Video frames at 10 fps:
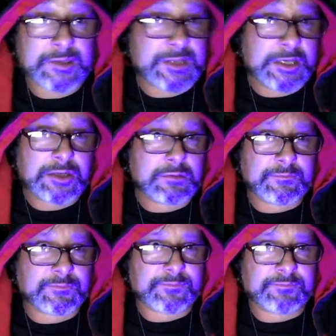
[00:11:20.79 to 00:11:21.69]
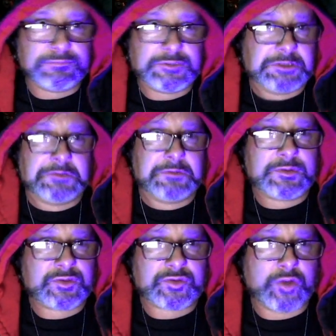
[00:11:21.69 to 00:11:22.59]
They
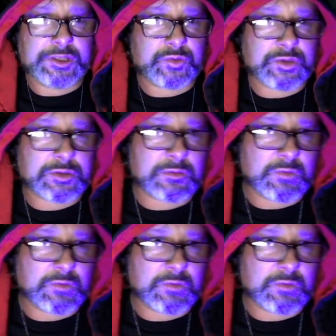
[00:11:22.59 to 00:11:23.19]
thought this was